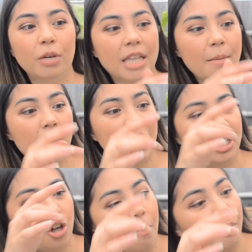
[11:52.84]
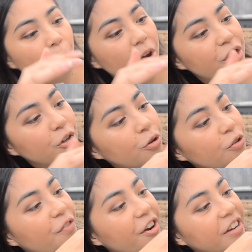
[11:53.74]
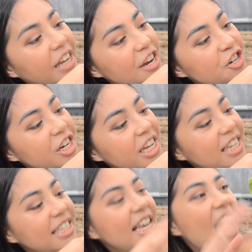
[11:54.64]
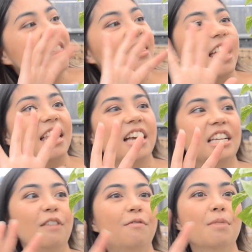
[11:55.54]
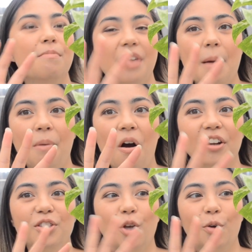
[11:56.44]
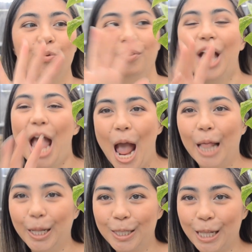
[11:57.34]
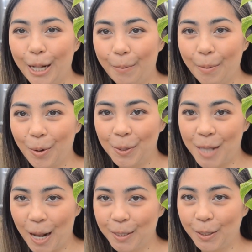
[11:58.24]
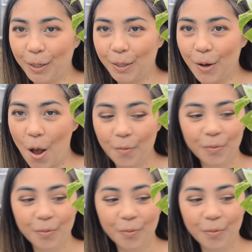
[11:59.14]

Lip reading: is I might chop where the good variegation is and then give them that part so it looks a little bit more sexier, you know?